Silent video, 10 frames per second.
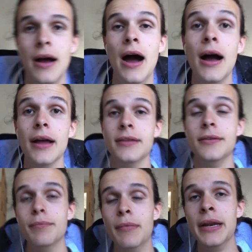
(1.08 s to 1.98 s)
Hi,
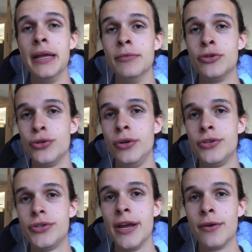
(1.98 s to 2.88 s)
my name is Julius
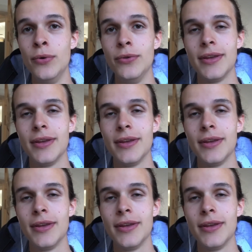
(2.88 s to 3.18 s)
J. Groot,